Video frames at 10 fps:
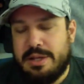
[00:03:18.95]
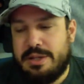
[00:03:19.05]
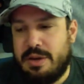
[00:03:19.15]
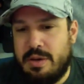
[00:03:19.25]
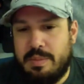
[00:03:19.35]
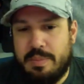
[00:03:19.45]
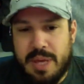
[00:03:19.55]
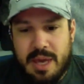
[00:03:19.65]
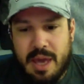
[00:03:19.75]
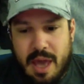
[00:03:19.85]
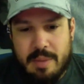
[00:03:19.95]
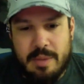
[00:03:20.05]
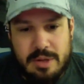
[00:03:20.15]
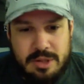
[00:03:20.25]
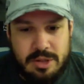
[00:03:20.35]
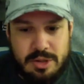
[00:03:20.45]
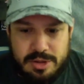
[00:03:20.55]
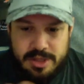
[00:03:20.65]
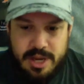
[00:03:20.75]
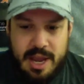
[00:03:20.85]
So being able to
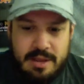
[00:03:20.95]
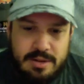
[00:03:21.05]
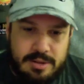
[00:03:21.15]
send